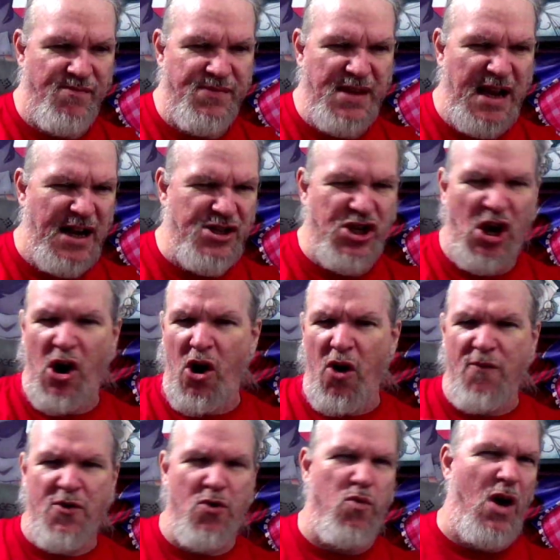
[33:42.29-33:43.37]
It's
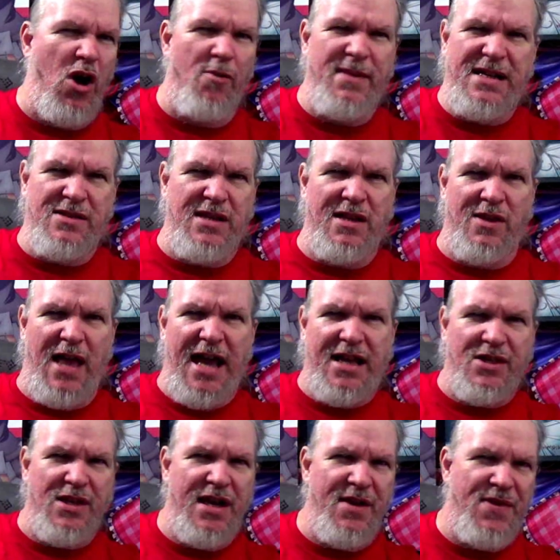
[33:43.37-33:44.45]
overwhelmingly
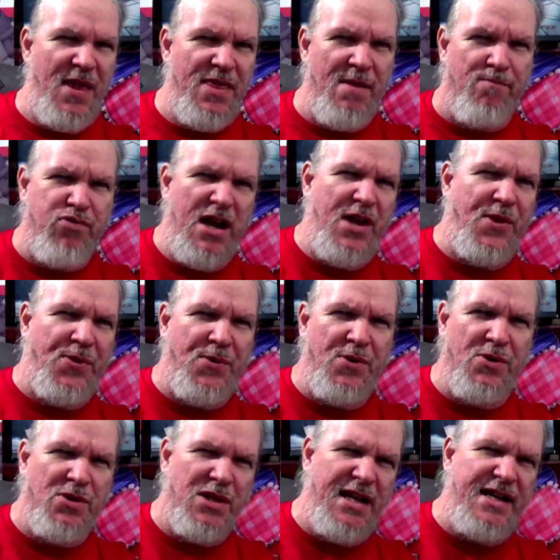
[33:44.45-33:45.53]
likely that the breakthrough
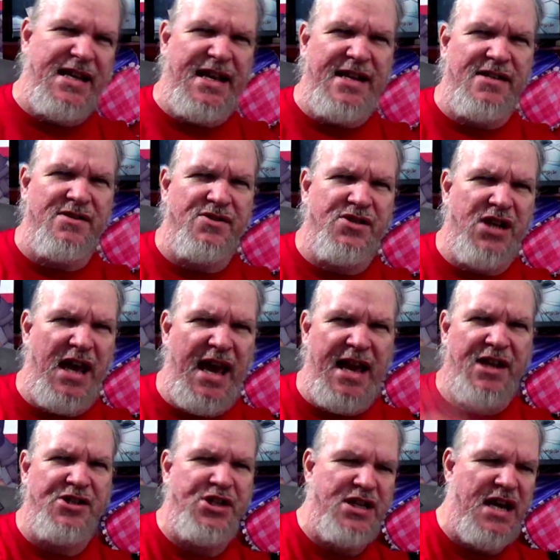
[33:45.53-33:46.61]
leading to
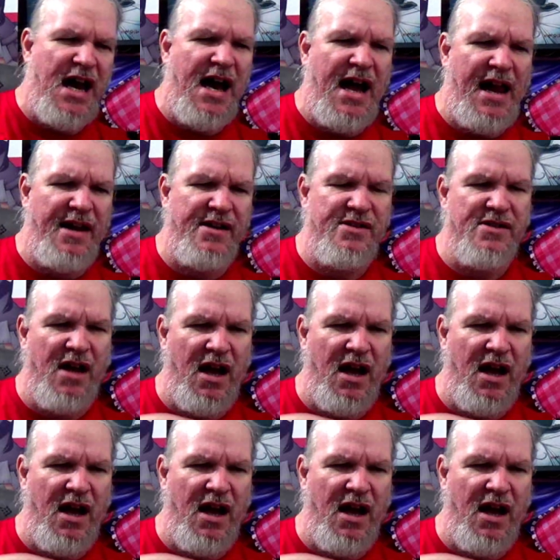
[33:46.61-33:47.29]
AGI,